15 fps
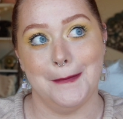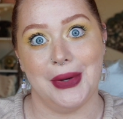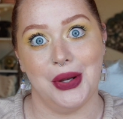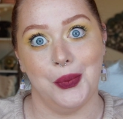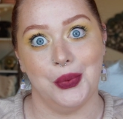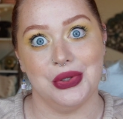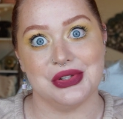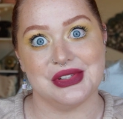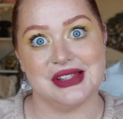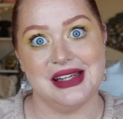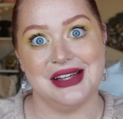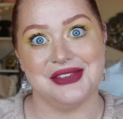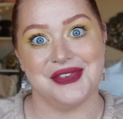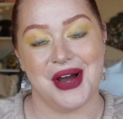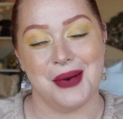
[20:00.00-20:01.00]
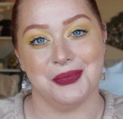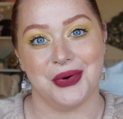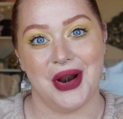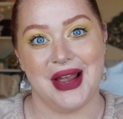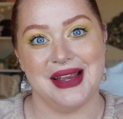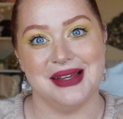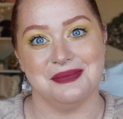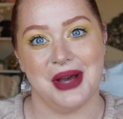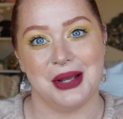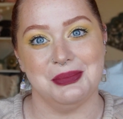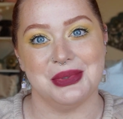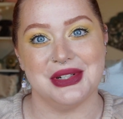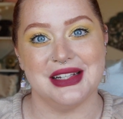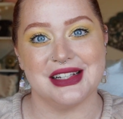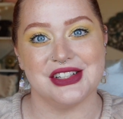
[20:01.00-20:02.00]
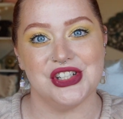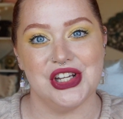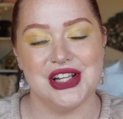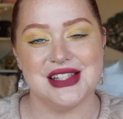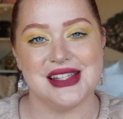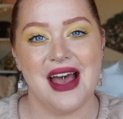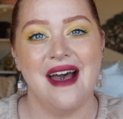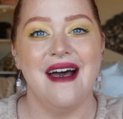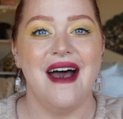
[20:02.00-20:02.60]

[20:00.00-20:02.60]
but we'll see if I'm right in my predictions.